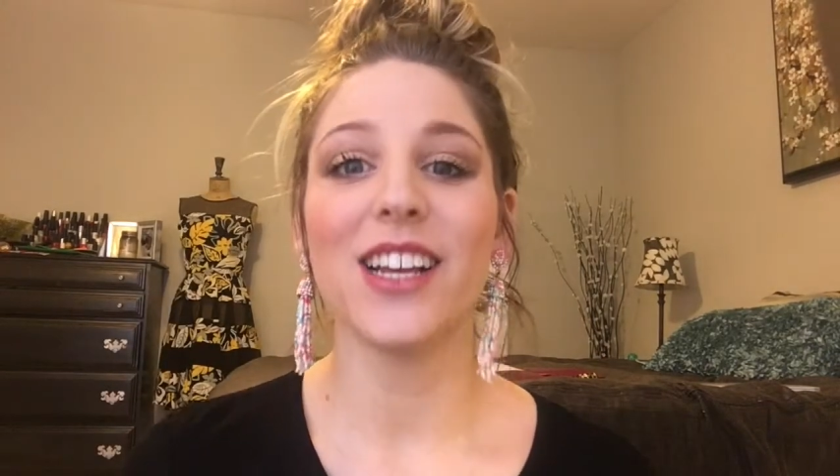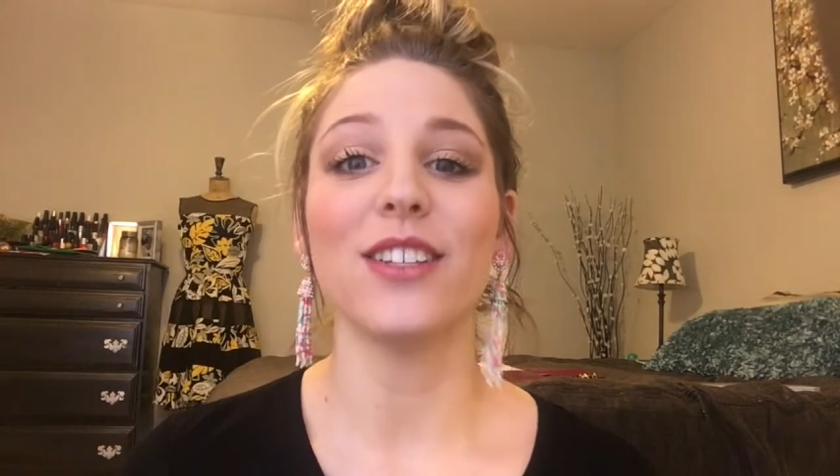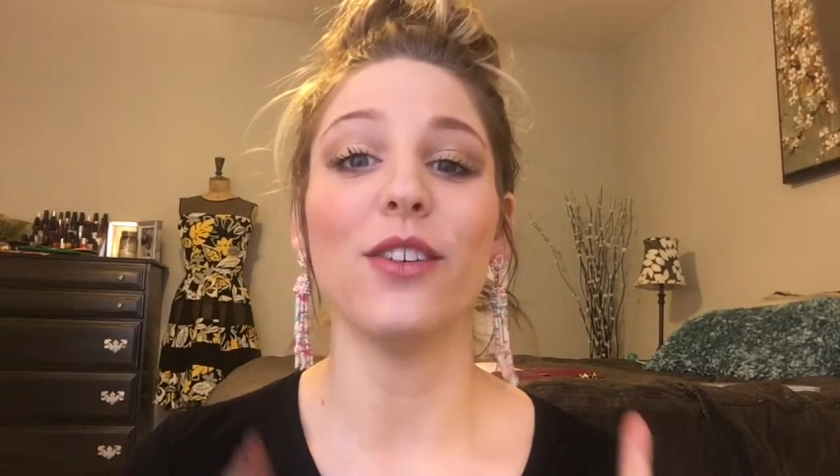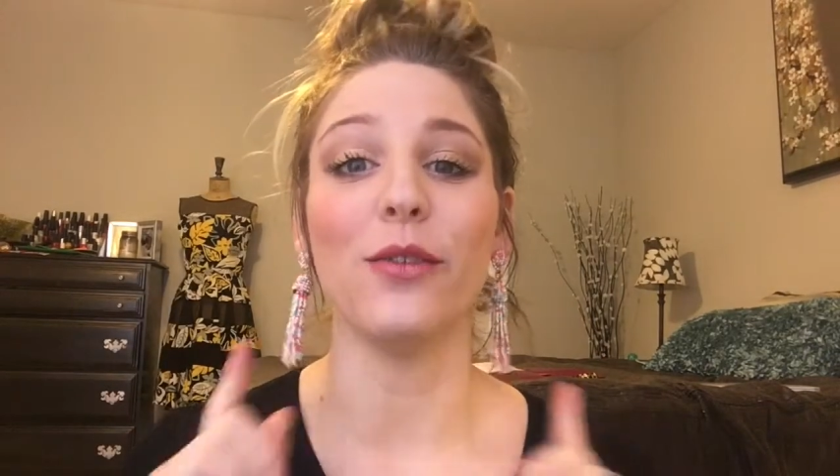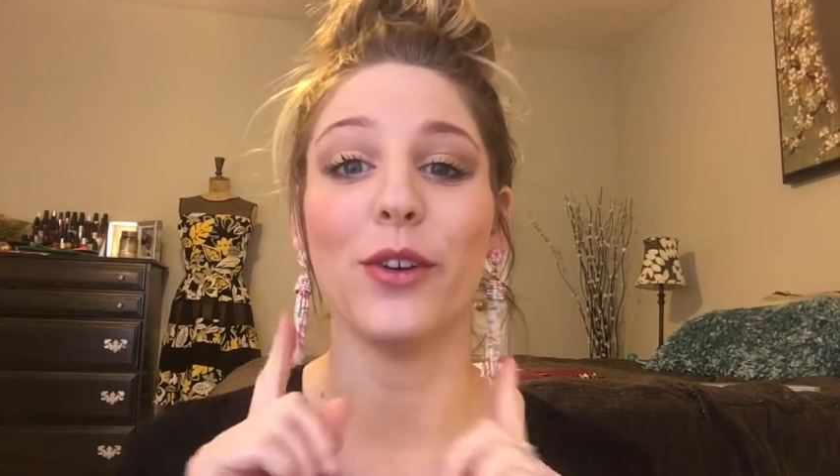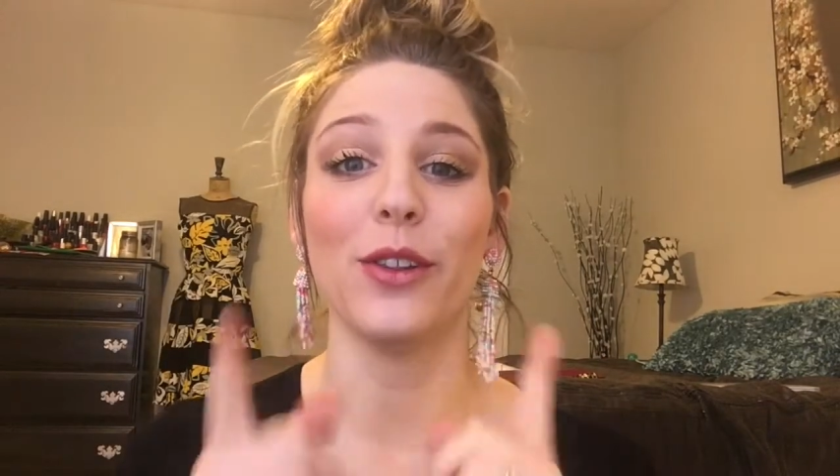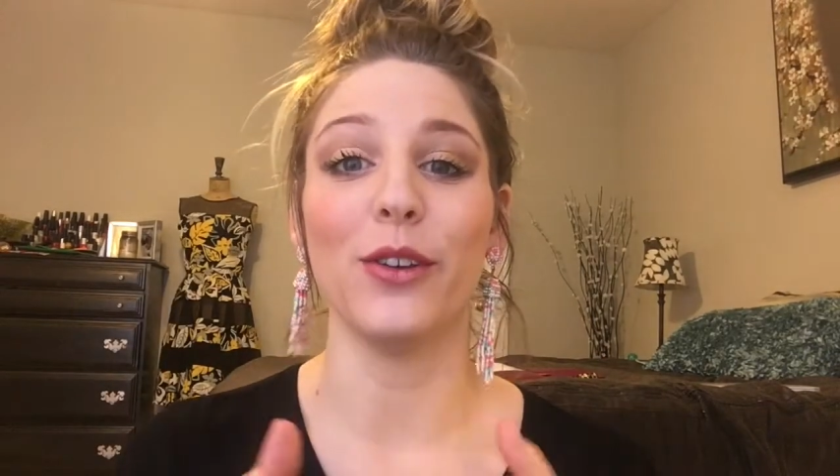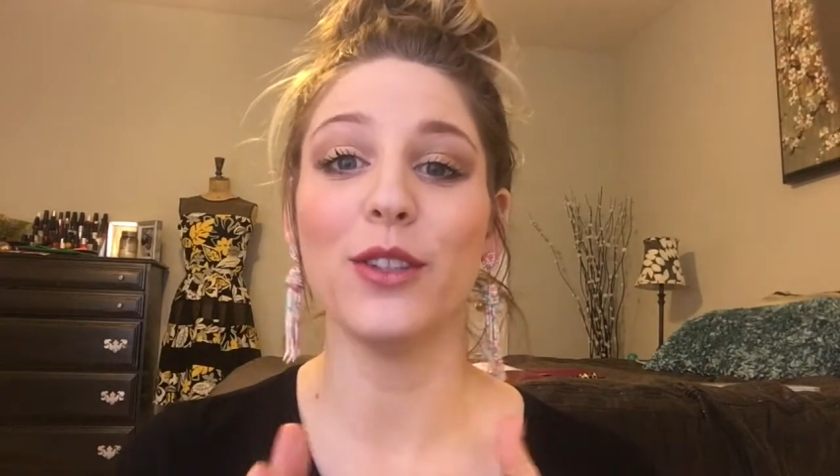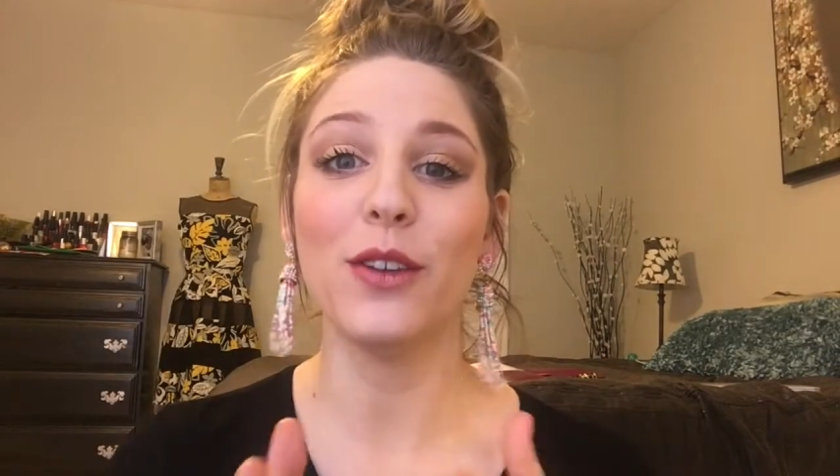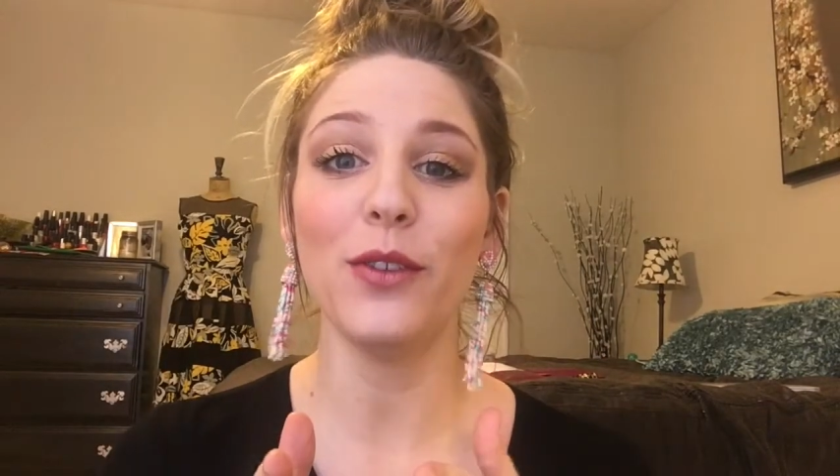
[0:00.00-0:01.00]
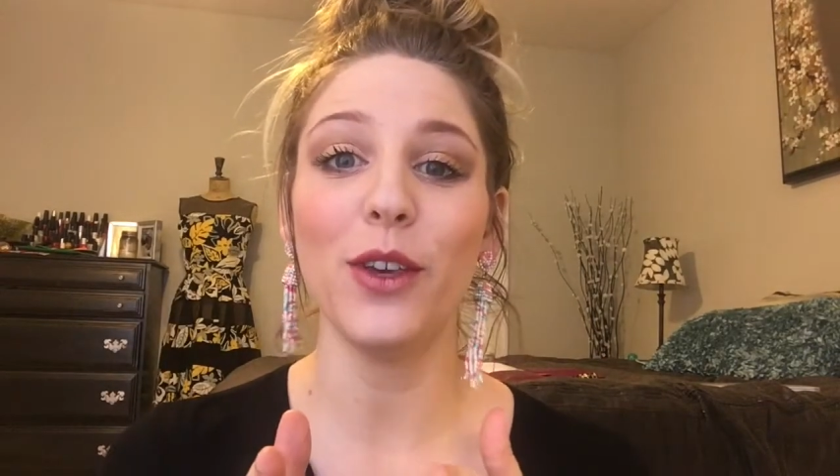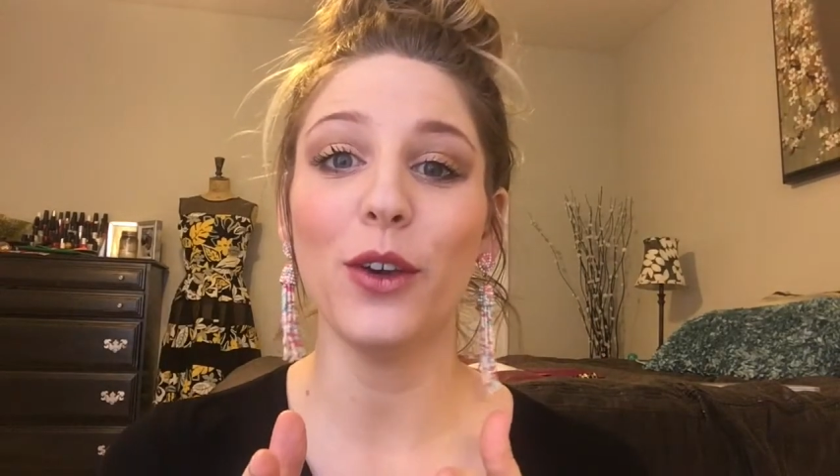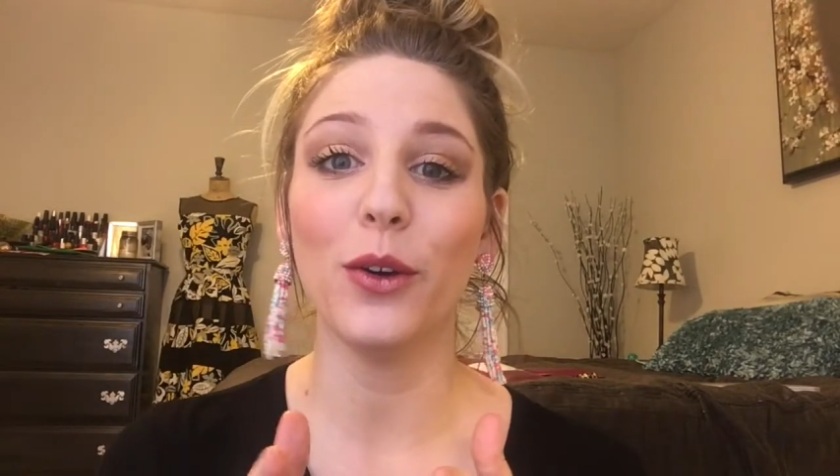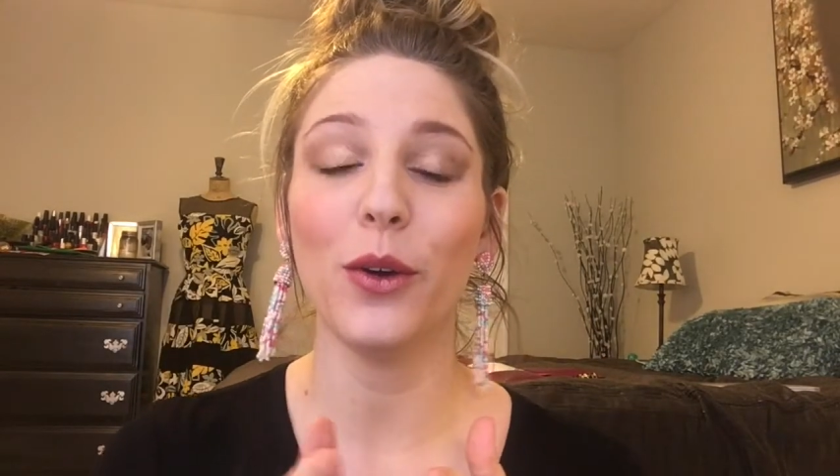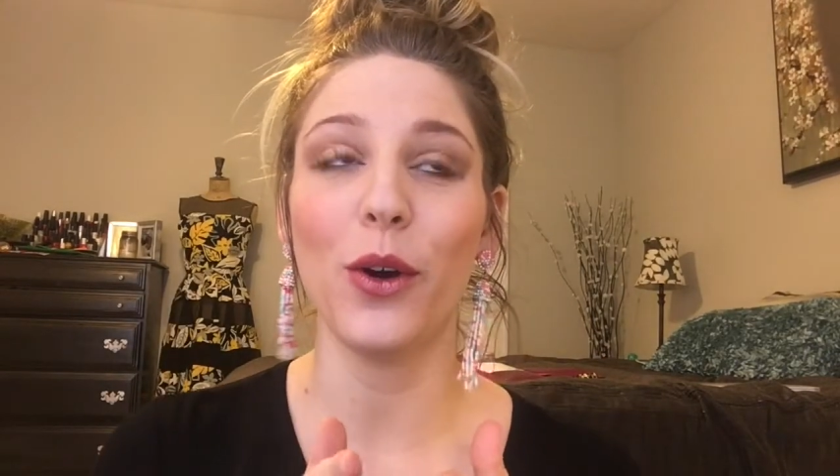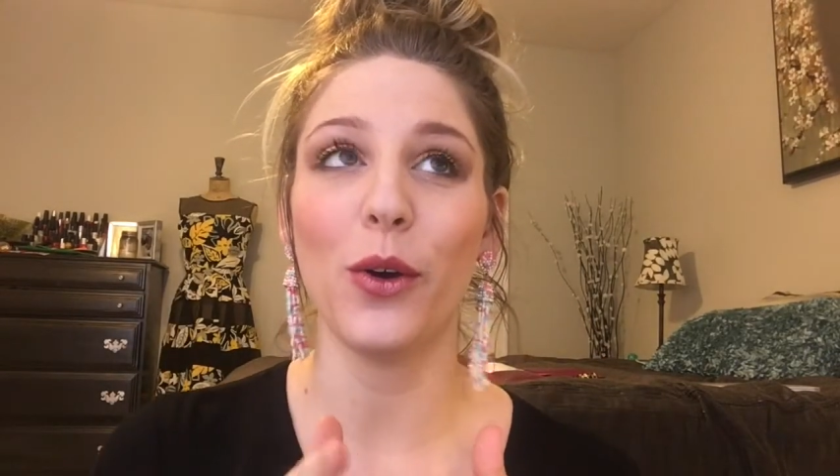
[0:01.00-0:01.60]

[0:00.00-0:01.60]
So for those of you